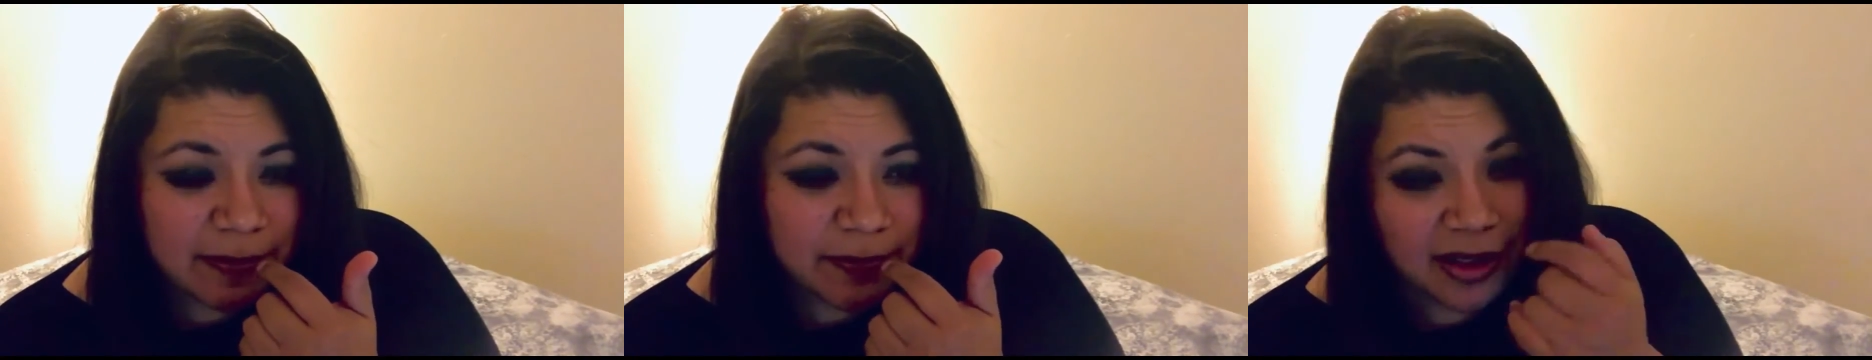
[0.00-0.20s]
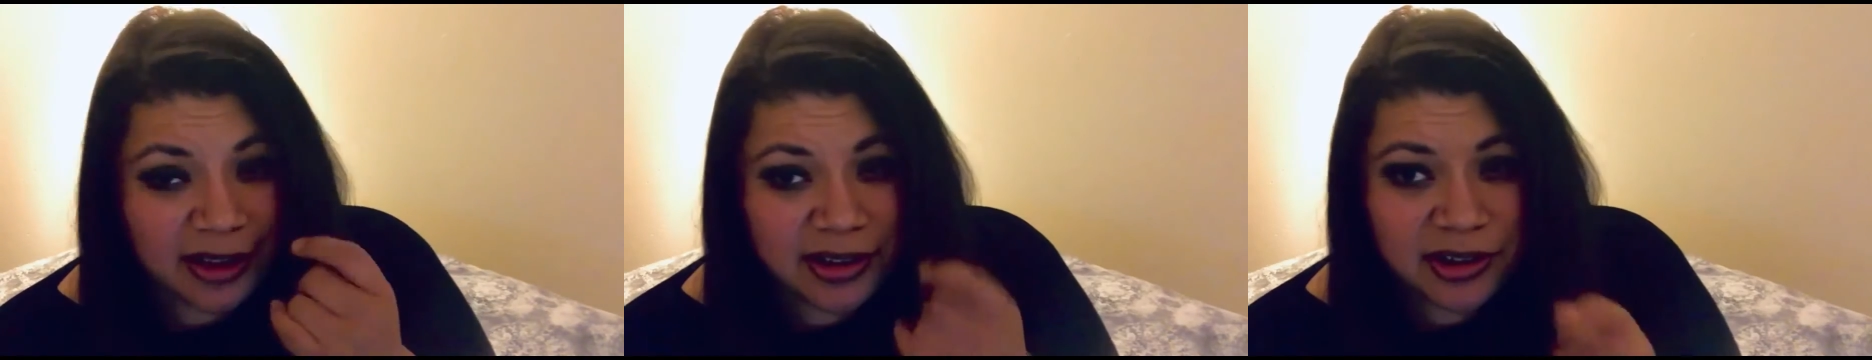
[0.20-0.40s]

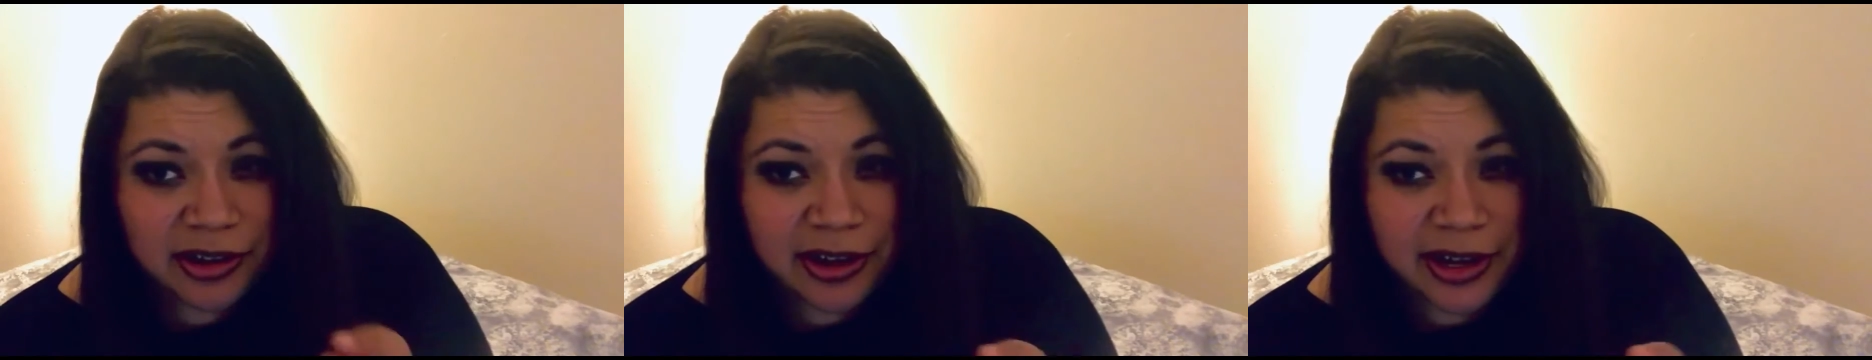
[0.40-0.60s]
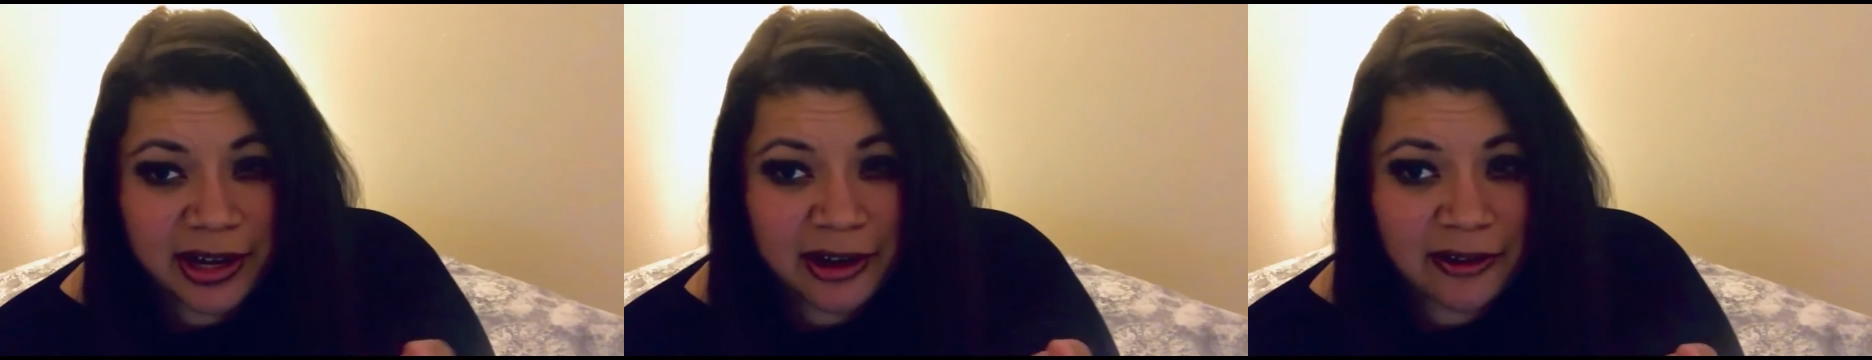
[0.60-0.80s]
and you're
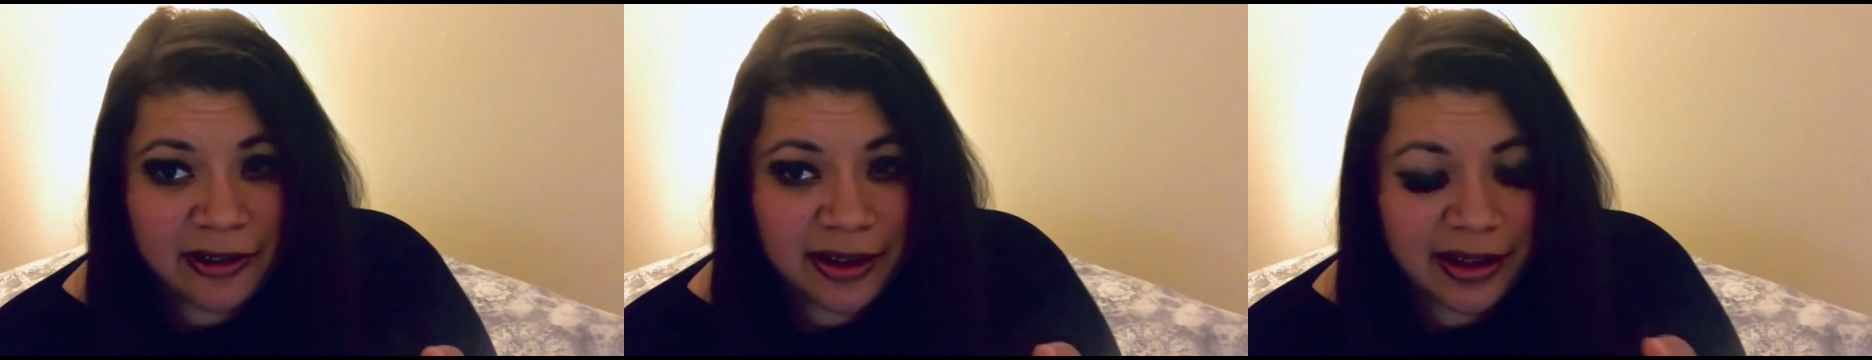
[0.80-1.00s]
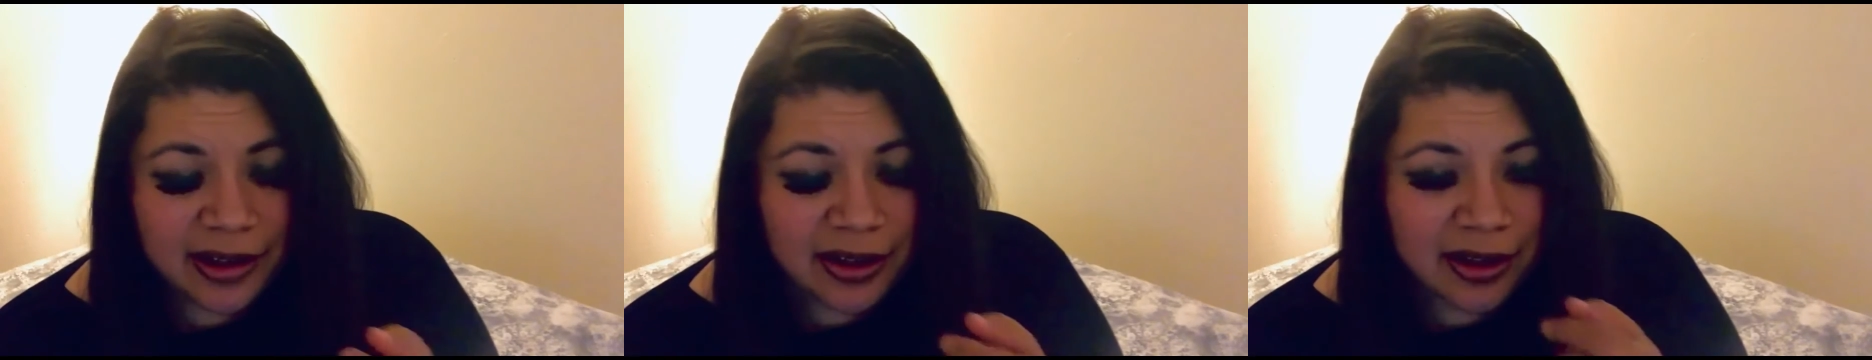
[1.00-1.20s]
going to go
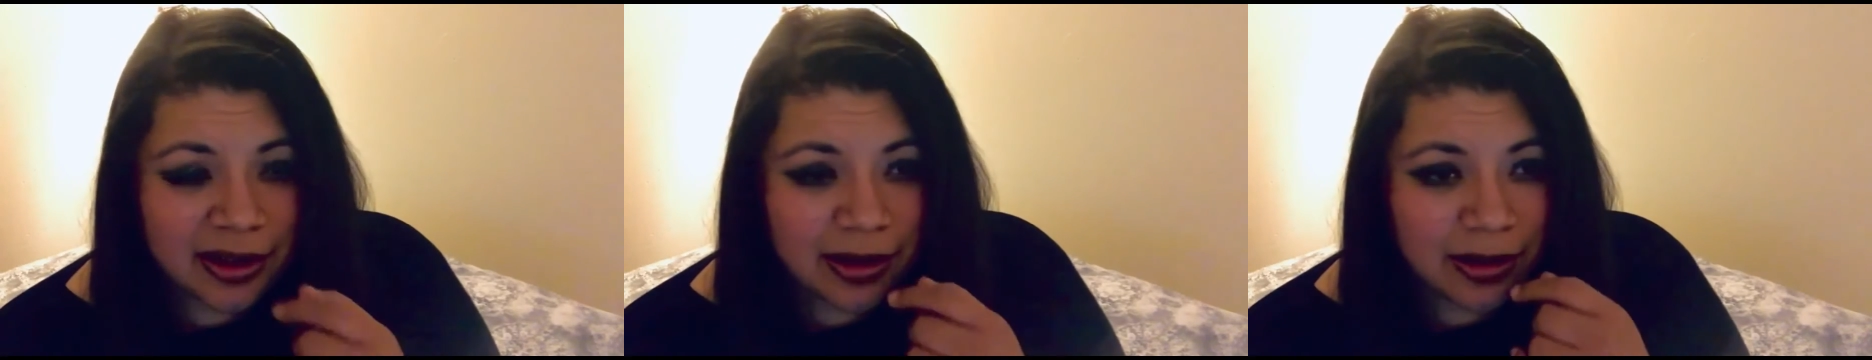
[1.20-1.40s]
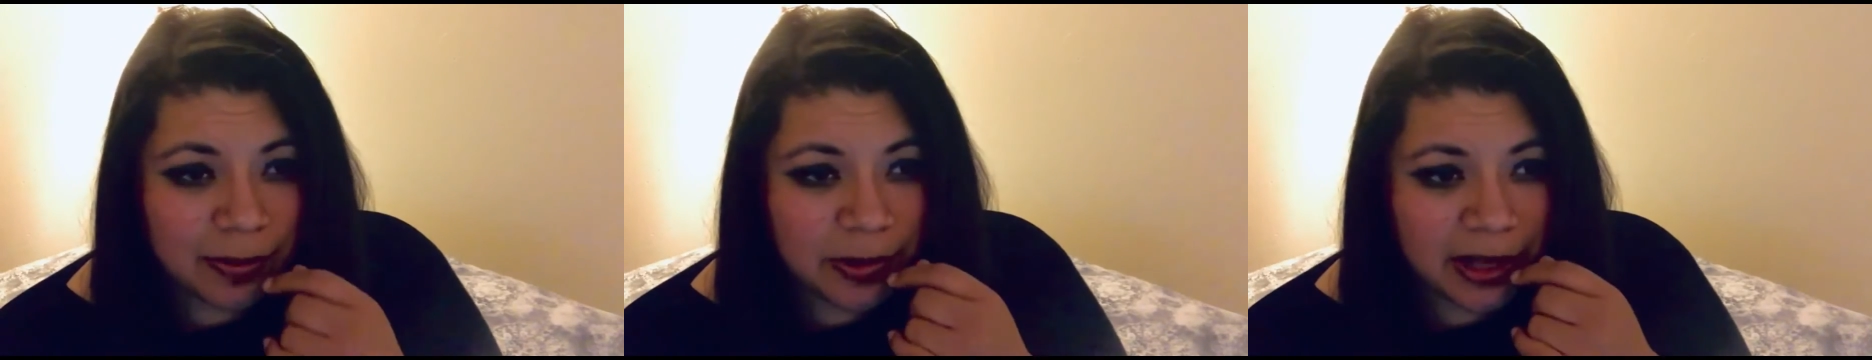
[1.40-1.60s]
ahead
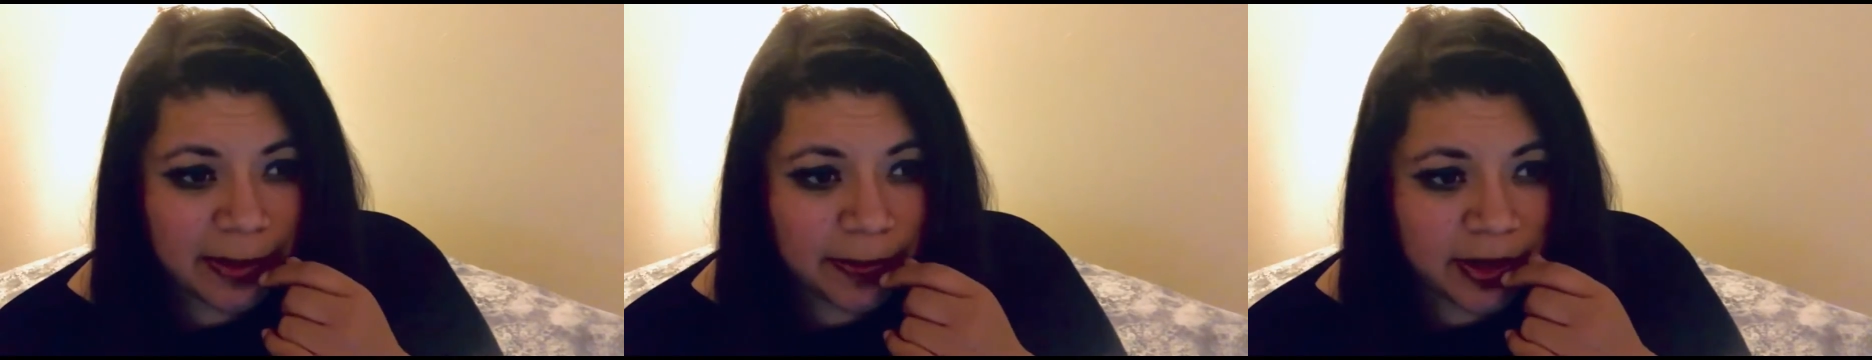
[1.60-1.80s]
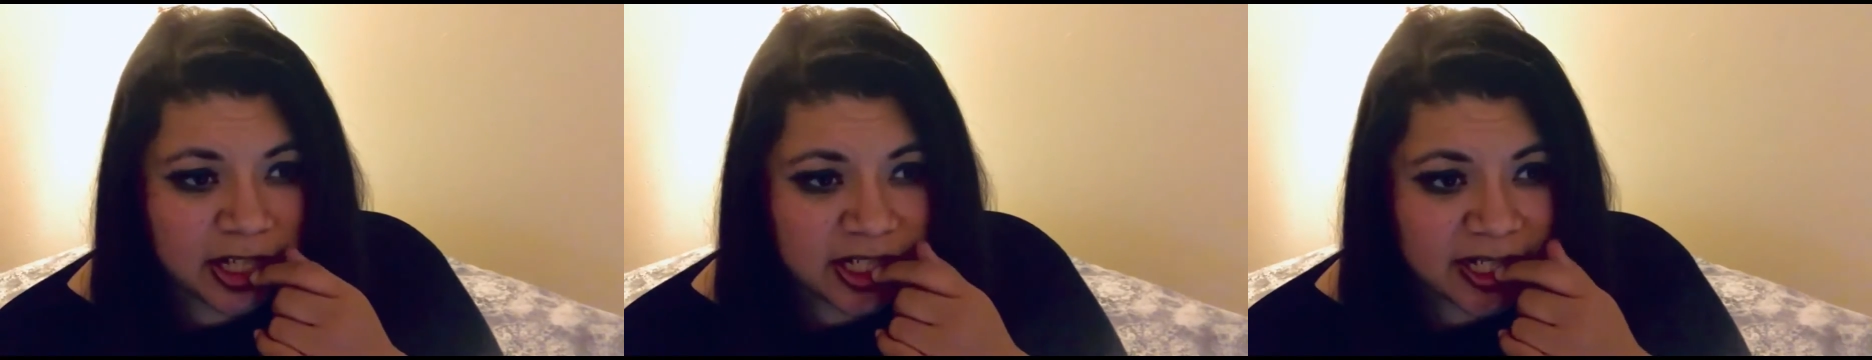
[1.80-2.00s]
and apply
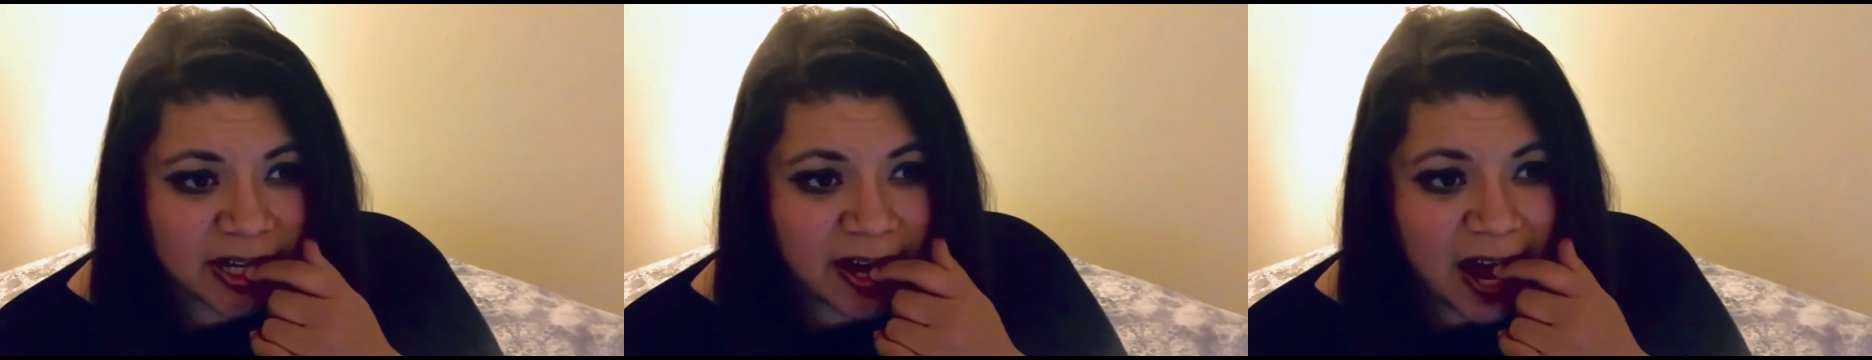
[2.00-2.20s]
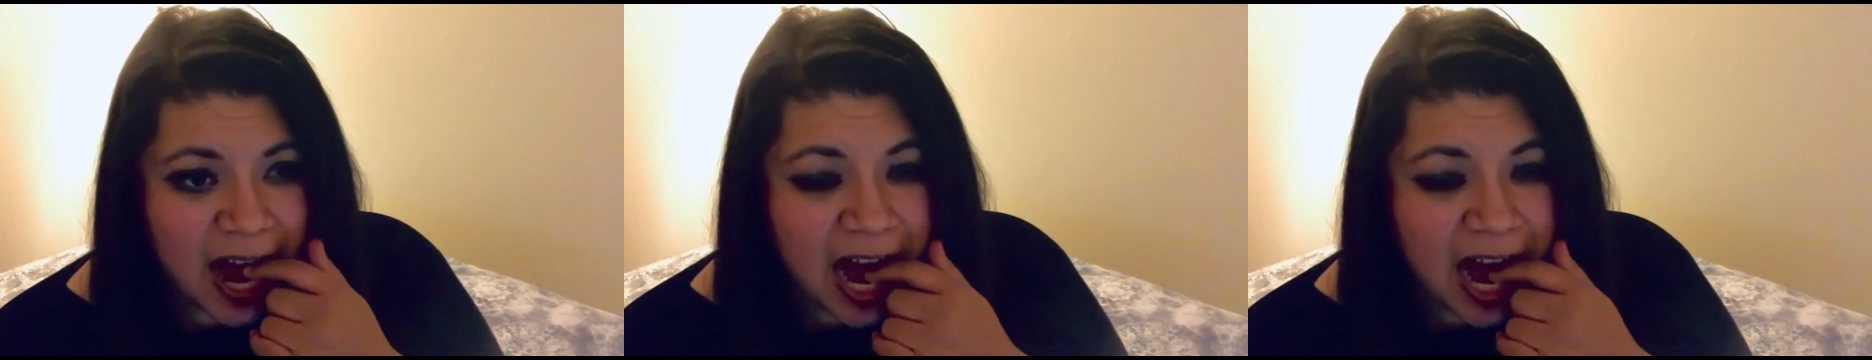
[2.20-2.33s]
pressure